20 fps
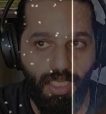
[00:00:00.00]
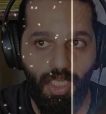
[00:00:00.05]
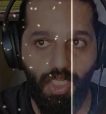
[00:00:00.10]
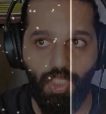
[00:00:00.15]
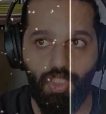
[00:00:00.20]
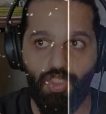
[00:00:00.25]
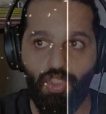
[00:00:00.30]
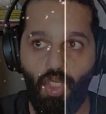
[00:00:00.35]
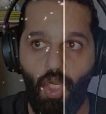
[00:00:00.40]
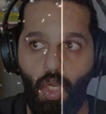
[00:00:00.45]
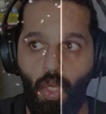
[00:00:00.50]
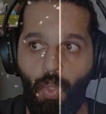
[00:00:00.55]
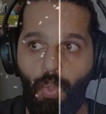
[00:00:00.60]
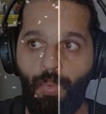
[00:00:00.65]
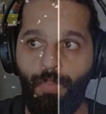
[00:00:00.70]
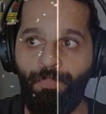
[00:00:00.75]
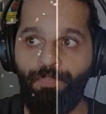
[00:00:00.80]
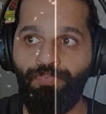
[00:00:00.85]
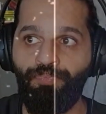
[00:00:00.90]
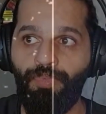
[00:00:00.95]
So
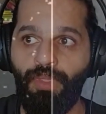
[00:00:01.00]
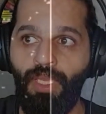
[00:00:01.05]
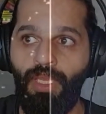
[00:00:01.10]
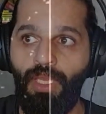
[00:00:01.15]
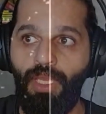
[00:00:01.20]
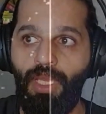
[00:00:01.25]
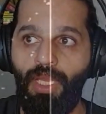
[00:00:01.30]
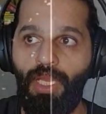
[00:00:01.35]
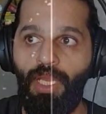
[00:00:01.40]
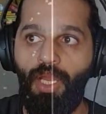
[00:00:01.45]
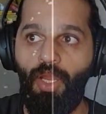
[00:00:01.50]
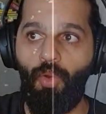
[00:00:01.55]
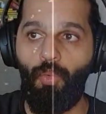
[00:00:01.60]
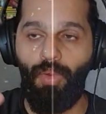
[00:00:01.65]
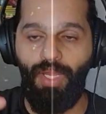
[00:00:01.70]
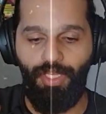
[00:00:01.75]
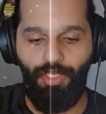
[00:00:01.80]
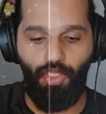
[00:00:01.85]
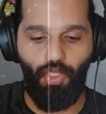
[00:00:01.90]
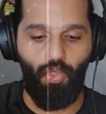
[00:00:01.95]

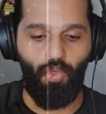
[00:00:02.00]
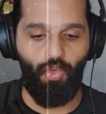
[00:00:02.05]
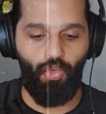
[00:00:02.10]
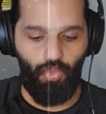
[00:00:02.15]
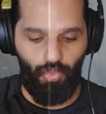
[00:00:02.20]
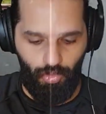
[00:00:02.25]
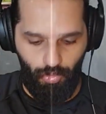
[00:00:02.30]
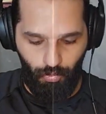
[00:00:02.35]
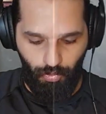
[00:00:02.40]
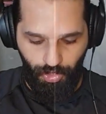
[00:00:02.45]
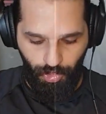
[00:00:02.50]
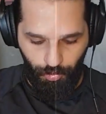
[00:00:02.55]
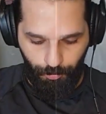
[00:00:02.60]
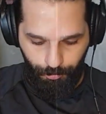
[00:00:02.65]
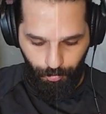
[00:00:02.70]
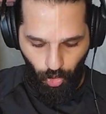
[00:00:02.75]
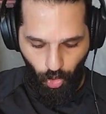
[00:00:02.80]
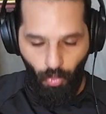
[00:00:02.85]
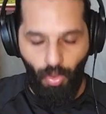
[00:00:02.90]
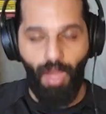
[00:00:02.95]
when you
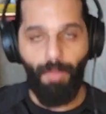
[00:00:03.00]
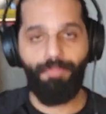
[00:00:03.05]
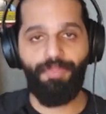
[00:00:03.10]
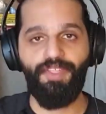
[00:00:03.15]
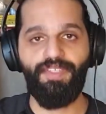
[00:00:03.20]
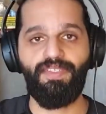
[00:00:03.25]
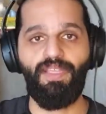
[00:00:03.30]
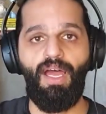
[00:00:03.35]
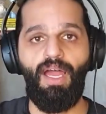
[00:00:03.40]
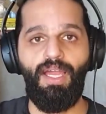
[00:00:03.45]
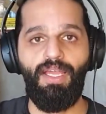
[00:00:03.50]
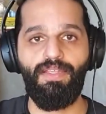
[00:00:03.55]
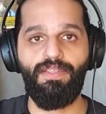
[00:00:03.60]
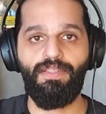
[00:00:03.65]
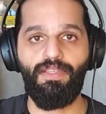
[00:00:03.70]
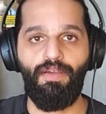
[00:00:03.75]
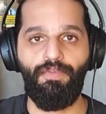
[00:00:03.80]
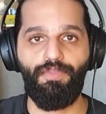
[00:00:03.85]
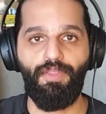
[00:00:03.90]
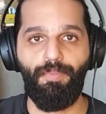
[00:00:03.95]
blow up the size
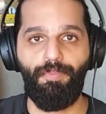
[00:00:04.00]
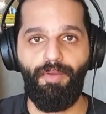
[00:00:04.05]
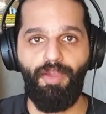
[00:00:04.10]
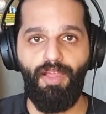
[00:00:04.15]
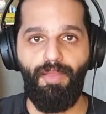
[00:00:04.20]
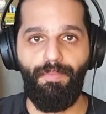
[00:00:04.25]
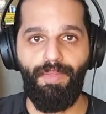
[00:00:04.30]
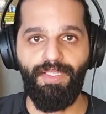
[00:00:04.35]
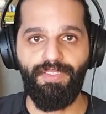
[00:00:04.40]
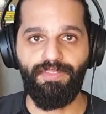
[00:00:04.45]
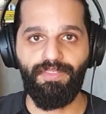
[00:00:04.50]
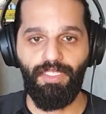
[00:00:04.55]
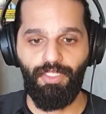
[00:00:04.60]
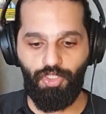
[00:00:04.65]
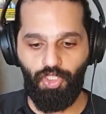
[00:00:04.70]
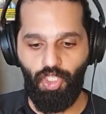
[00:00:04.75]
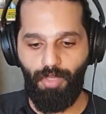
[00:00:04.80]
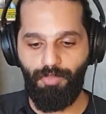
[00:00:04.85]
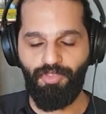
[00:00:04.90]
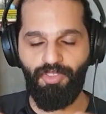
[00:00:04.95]
of the pyramids in
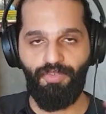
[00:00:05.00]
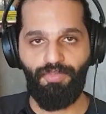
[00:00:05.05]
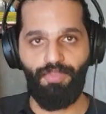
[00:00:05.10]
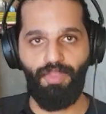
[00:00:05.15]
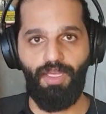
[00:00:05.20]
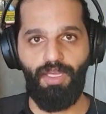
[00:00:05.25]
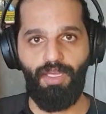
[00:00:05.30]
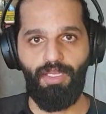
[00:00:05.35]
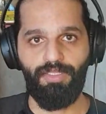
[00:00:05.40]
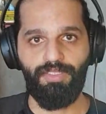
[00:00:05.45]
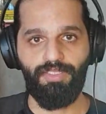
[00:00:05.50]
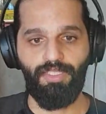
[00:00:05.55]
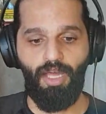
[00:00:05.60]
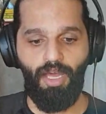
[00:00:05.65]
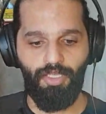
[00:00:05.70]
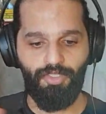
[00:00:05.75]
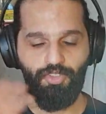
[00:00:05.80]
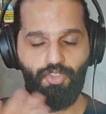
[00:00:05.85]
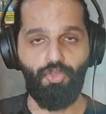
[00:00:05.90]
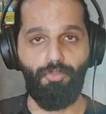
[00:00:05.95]
terms of the
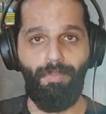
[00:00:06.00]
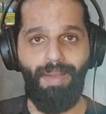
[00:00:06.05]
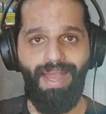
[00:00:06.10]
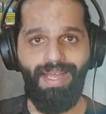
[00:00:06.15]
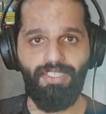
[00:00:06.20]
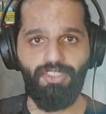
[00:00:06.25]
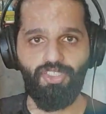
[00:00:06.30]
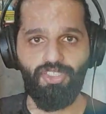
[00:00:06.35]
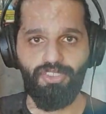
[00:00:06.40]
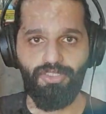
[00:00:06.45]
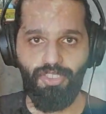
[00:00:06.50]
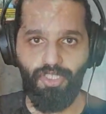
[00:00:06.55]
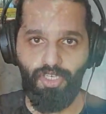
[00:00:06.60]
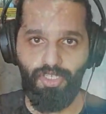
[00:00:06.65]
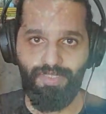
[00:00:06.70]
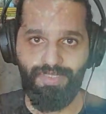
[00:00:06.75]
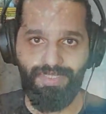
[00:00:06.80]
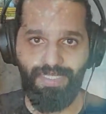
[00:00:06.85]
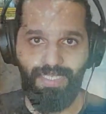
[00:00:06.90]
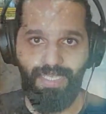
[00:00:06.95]
stars to match the
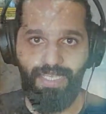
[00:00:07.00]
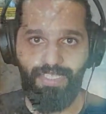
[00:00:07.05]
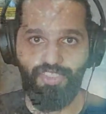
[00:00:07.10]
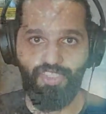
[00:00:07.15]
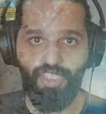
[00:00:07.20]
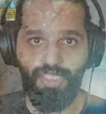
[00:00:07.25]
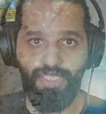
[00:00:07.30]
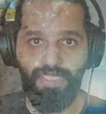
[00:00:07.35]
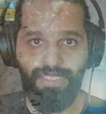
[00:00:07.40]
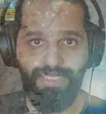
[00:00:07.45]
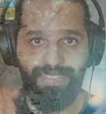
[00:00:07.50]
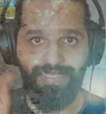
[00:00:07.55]
constellation,